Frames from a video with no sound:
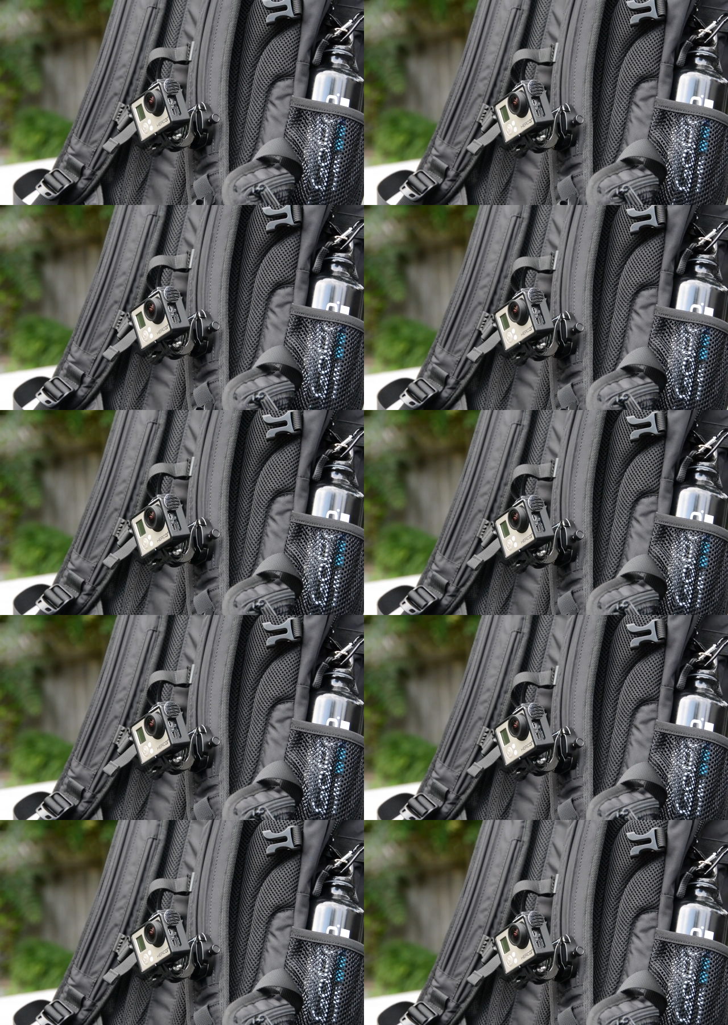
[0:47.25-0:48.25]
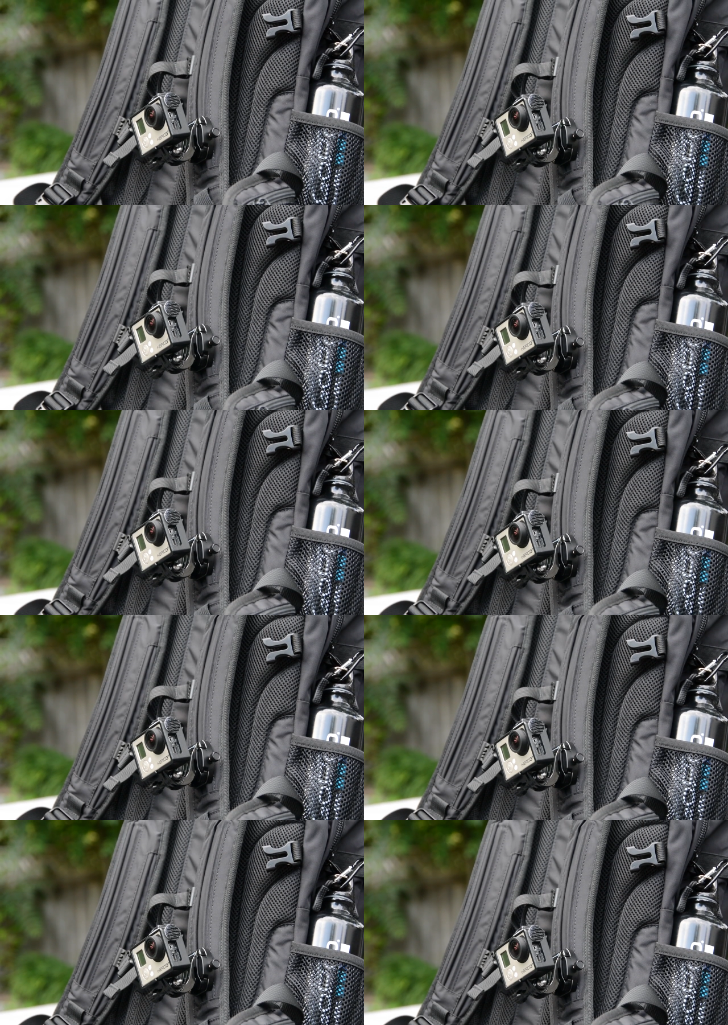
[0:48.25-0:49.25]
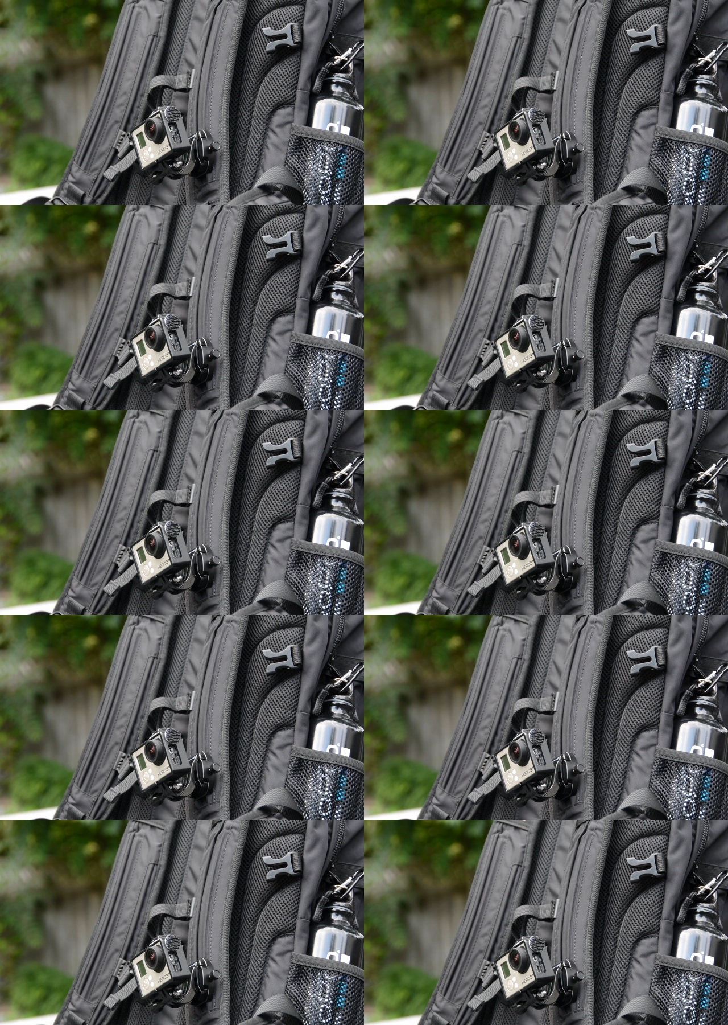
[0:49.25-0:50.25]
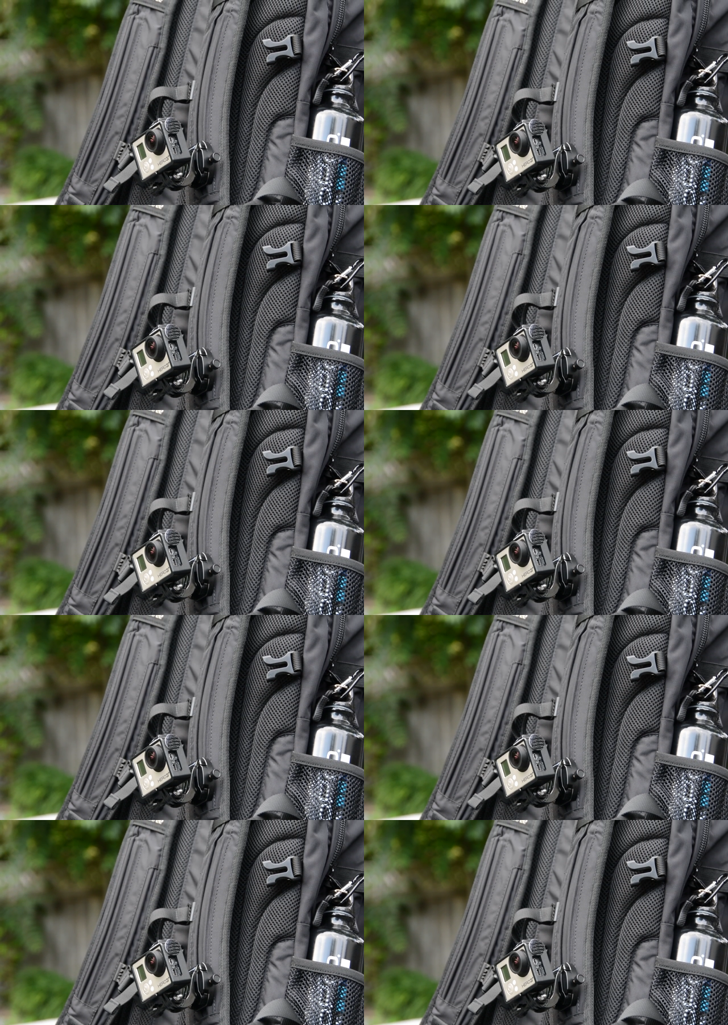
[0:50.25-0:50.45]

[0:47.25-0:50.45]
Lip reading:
[unreadable: no face in view]